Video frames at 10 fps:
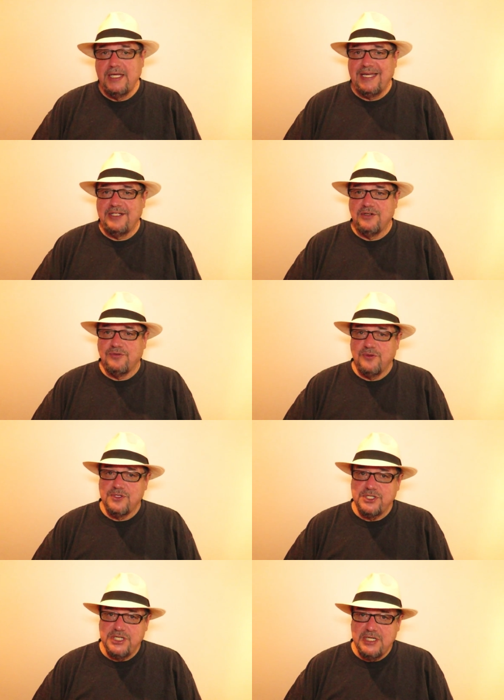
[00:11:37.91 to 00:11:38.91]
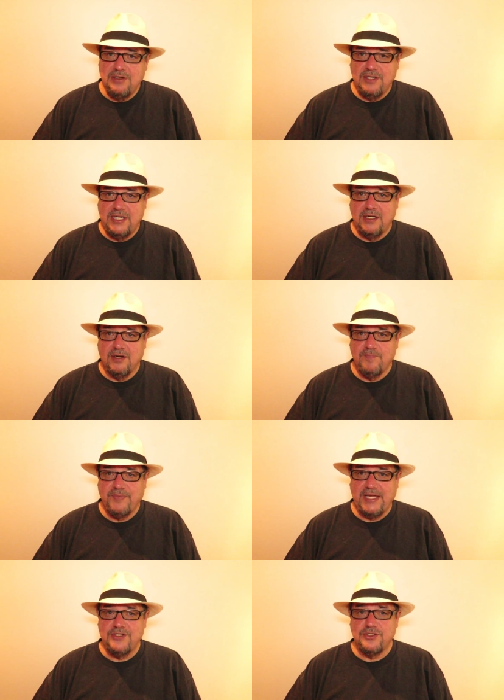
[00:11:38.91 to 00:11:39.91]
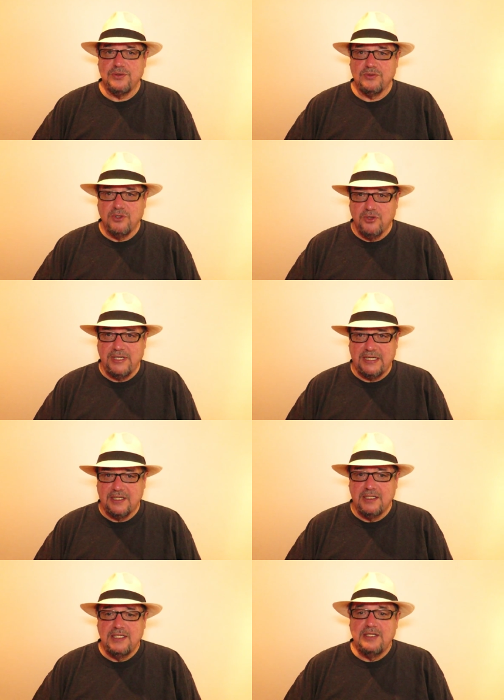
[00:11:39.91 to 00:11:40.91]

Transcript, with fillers: And your first year here, as you're learning,